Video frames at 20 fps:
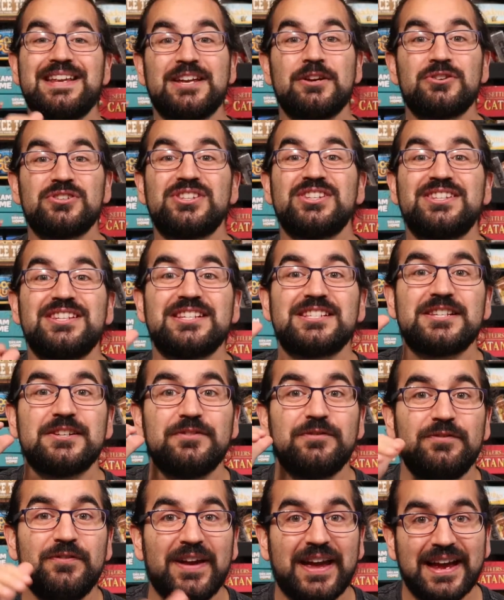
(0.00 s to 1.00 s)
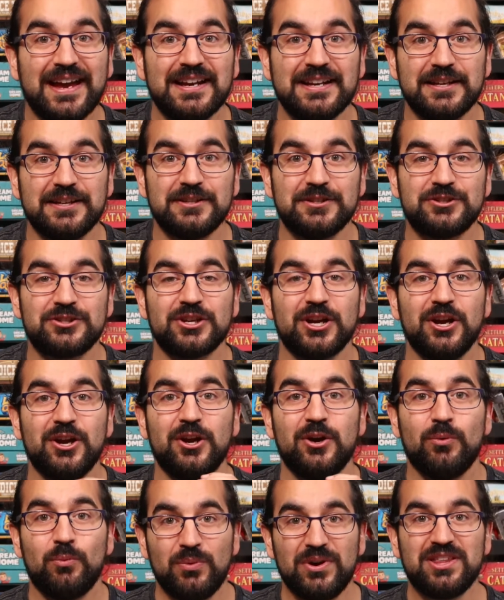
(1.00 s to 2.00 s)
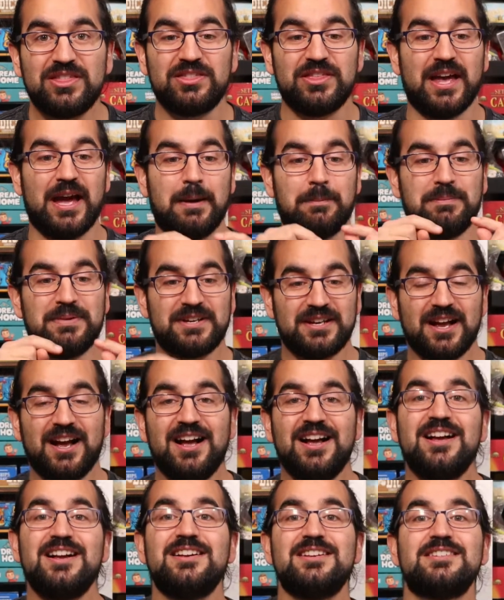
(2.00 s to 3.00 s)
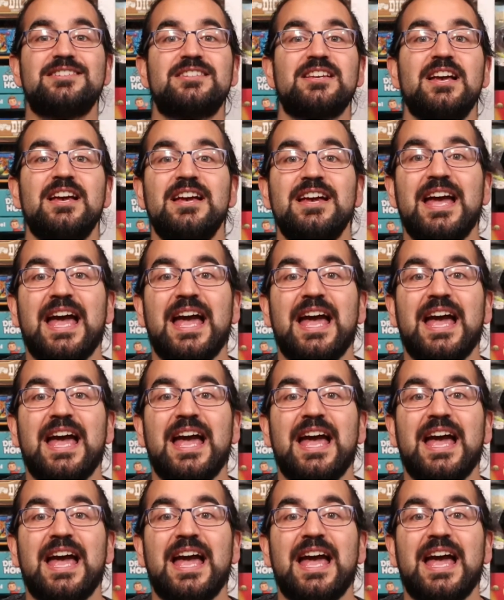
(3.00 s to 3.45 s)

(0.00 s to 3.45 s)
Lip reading: here's the disadvantage with that, because